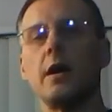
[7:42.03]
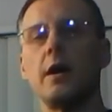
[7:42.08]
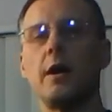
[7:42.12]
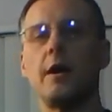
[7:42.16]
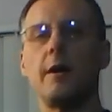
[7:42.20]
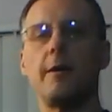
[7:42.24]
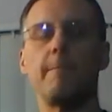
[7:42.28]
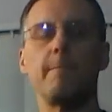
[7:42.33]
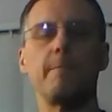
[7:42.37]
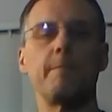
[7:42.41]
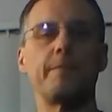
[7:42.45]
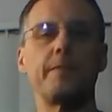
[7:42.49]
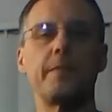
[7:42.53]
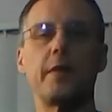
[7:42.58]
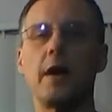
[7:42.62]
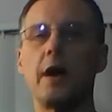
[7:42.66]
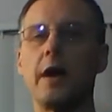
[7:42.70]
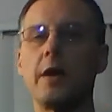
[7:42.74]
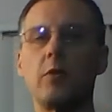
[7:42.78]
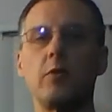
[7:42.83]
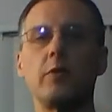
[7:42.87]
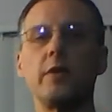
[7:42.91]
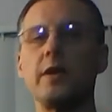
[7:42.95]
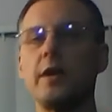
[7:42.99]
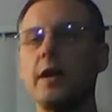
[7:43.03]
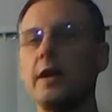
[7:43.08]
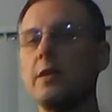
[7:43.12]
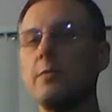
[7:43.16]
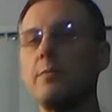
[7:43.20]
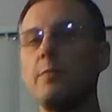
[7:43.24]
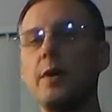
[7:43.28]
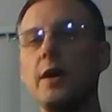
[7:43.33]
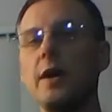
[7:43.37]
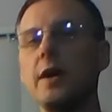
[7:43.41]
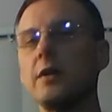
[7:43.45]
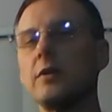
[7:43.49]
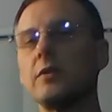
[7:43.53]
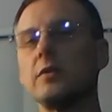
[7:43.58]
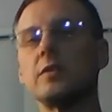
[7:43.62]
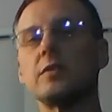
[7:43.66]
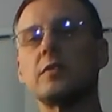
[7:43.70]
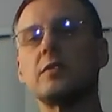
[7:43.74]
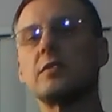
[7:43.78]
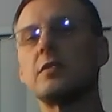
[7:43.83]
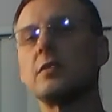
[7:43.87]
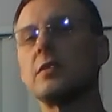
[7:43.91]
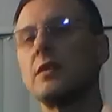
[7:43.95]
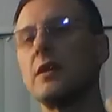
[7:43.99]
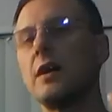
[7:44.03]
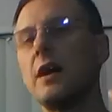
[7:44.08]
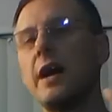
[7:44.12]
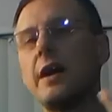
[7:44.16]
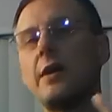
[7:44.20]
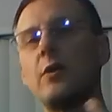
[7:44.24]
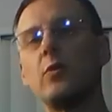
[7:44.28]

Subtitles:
I don't eat any bagels.